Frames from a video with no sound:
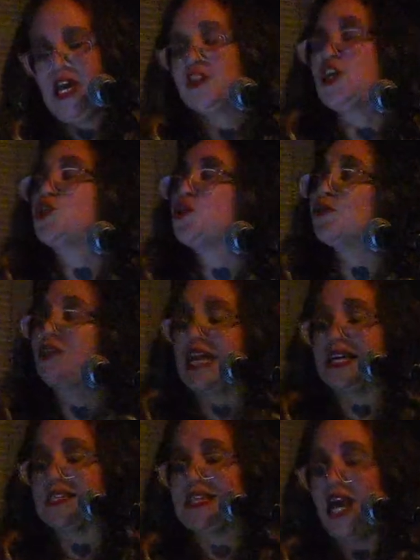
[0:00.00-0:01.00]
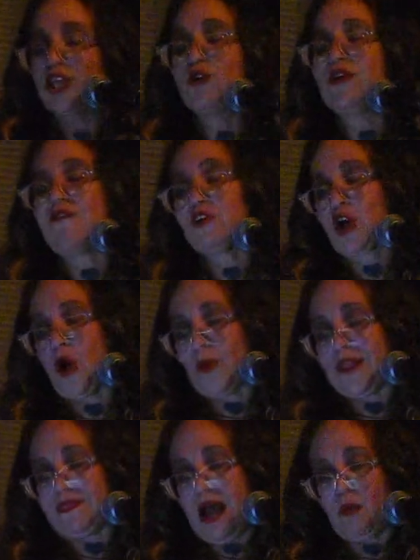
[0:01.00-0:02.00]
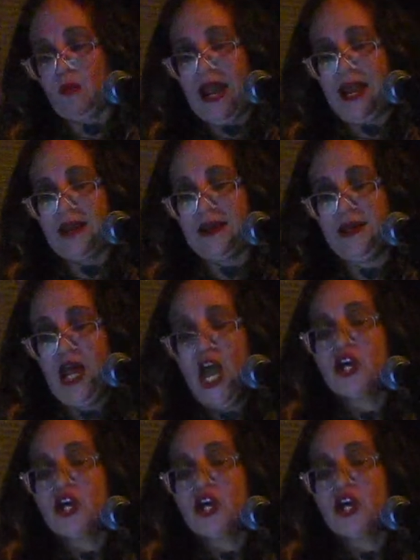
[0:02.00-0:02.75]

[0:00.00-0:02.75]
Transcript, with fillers: The truth is, you never go in that way.